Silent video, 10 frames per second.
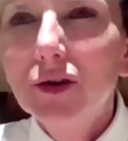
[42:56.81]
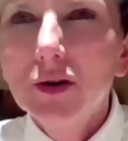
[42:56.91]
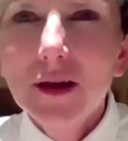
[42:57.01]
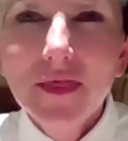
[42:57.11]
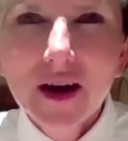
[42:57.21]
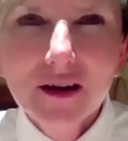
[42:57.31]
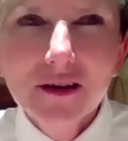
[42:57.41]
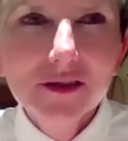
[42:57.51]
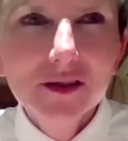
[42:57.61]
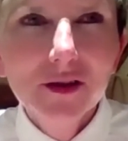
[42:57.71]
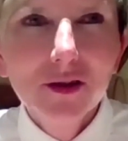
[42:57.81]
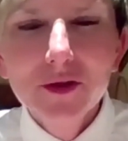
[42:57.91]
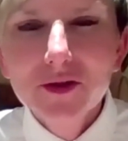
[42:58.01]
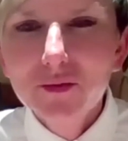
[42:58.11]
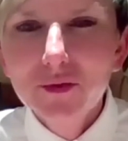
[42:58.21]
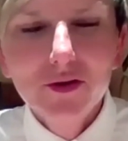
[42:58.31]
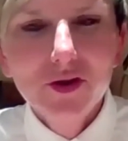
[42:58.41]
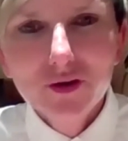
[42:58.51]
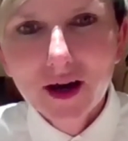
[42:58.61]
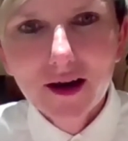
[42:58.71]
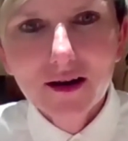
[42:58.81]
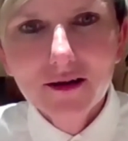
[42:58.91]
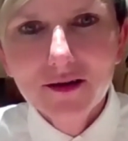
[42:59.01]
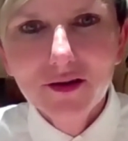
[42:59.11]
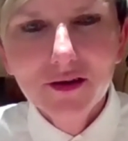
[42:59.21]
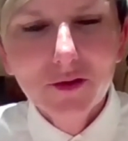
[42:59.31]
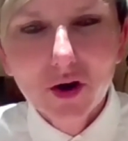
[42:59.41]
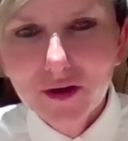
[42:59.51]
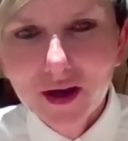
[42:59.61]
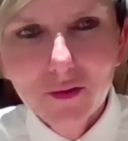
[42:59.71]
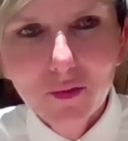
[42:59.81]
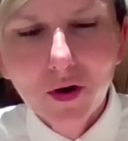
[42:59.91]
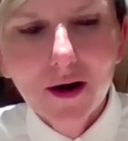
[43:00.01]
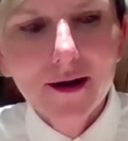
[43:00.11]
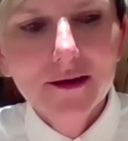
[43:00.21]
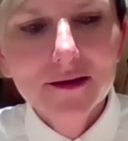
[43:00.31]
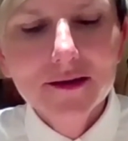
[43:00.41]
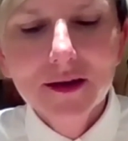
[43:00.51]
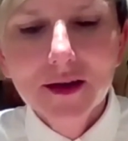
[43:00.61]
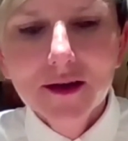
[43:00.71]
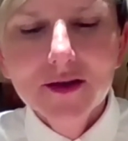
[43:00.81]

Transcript: 1,000 kilometres worth of track, you know, overhead wires.